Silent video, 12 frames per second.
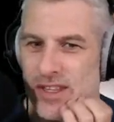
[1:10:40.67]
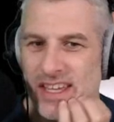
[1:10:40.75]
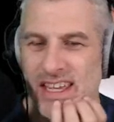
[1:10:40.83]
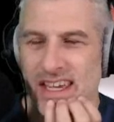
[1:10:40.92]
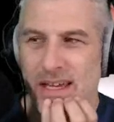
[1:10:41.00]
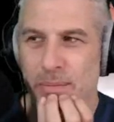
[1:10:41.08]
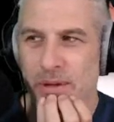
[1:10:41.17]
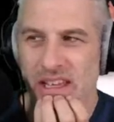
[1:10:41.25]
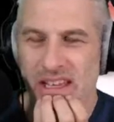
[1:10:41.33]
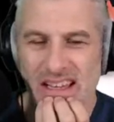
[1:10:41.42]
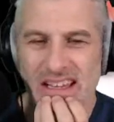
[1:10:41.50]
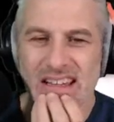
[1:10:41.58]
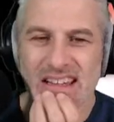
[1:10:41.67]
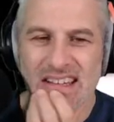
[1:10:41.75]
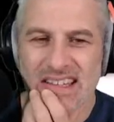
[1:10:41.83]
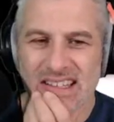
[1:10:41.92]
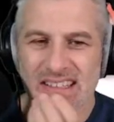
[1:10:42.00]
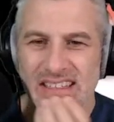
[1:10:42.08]
but they get a bit
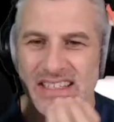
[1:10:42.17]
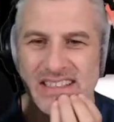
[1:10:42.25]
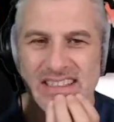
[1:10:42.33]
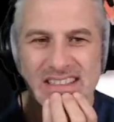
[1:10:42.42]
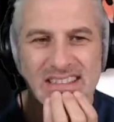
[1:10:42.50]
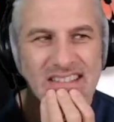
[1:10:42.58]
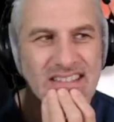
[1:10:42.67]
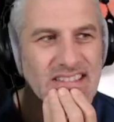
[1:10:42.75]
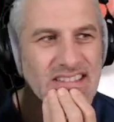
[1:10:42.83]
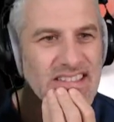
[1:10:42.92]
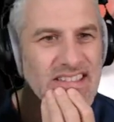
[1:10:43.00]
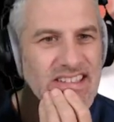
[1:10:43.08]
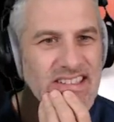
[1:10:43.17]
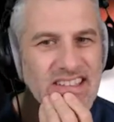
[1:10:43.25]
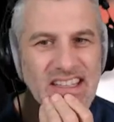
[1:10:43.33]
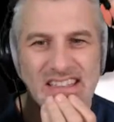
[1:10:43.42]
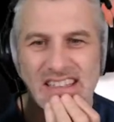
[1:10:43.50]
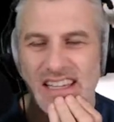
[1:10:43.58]
uh,
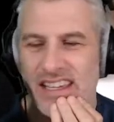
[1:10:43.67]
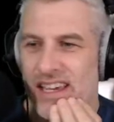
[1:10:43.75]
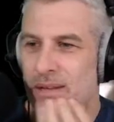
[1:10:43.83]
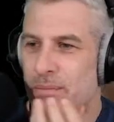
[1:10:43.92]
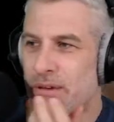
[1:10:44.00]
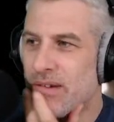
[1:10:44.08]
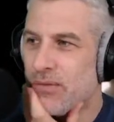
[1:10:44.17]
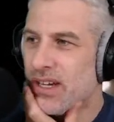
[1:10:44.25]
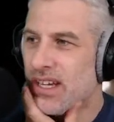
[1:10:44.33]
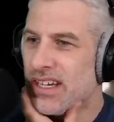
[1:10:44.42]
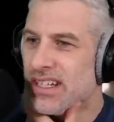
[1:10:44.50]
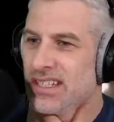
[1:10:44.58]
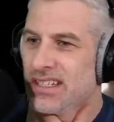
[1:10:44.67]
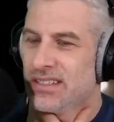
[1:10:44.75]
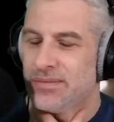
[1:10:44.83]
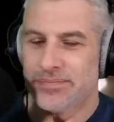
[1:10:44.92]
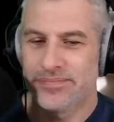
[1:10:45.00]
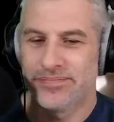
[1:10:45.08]
they they get a bit weird.
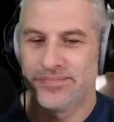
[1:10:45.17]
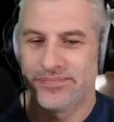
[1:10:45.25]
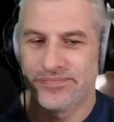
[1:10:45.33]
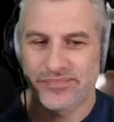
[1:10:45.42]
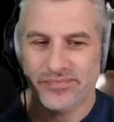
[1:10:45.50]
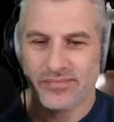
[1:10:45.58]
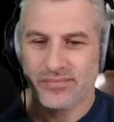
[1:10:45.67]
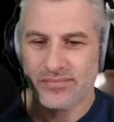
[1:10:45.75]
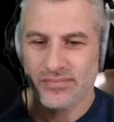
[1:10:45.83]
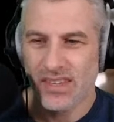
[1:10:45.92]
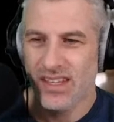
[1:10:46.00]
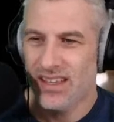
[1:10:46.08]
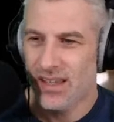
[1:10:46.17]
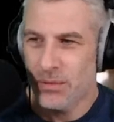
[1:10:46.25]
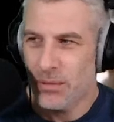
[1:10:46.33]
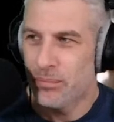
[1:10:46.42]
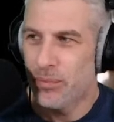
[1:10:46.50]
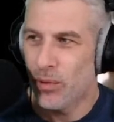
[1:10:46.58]
They get
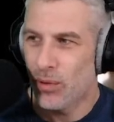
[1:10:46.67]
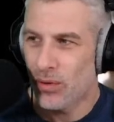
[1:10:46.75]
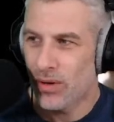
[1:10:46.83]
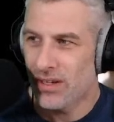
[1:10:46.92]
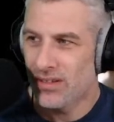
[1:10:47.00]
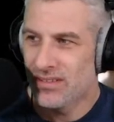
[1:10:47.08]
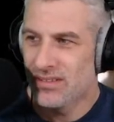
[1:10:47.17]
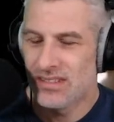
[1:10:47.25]
a bit boring.